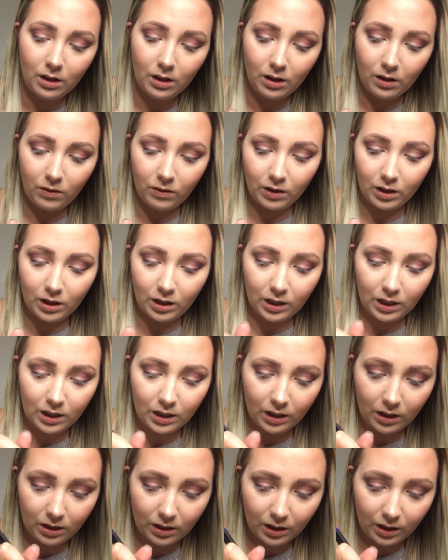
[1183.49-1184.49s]
if you're
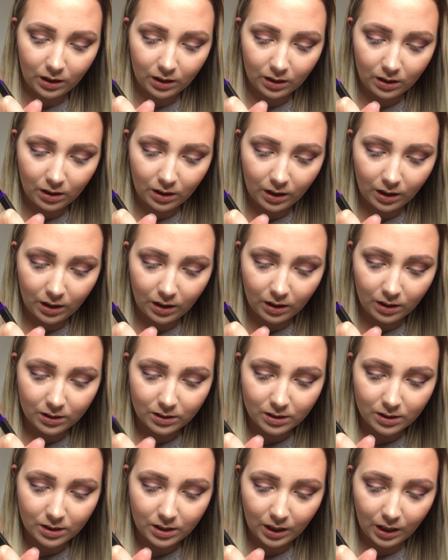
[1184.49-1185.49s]
getting like the
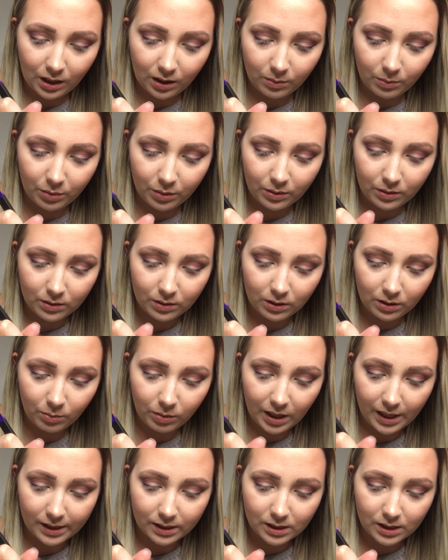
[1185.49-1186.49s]
stamp, the
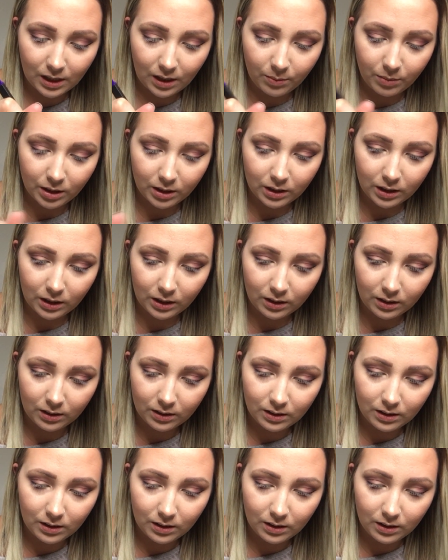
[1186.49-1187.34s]
black stamp on there.